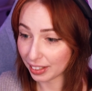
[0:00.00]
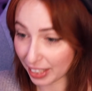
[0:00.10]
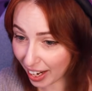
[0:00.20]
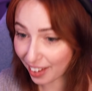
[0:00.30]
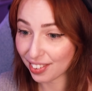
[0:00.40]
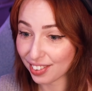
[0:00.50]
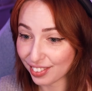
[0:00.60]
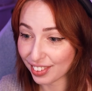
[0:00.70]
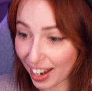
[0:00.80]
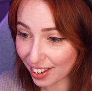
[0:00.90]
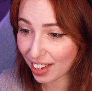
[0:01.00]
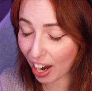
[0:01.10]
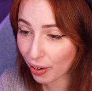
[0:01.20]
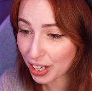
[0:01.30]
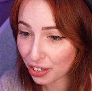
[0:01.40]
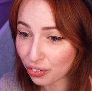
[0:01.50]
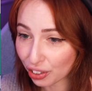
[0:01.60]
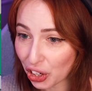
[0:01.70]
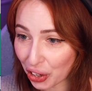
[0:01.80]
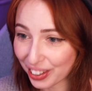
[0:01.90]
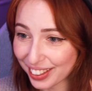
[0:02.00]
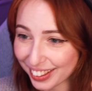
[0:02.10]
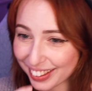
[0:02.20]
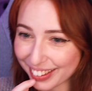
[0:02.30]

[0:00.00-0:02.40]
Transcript: Yes, that is how I used to look. So